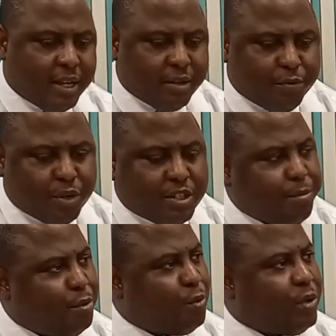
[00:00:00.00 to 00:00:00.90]
For
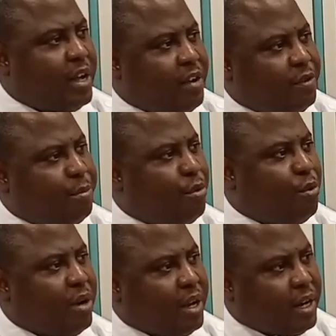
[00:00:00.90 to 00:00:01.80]
example, we have the
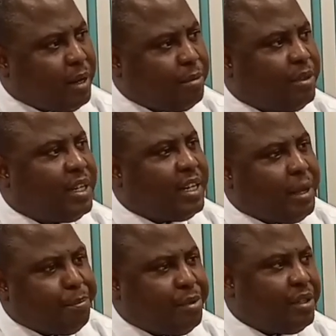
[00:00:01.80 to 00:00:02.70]
Boko Haram,
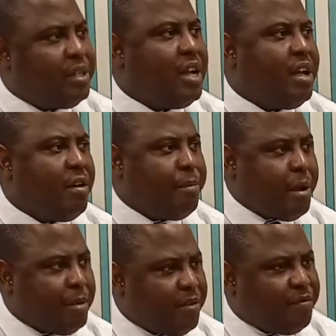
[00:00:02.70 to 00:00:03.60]
kidnapping,
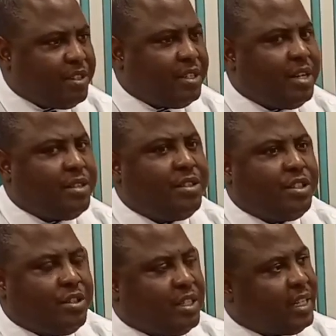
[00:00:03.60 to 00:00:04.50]
pipeline
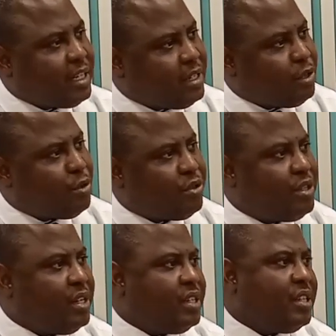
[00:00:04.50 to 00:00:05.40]
vandalization, cattle
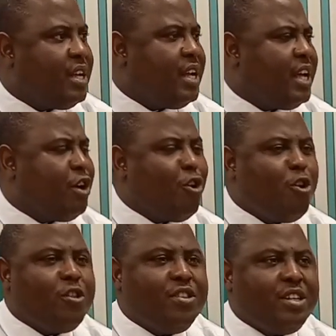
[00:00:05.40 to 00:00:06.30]
rustling,
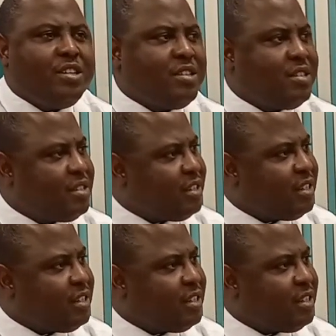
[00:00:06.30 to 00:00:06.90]
all these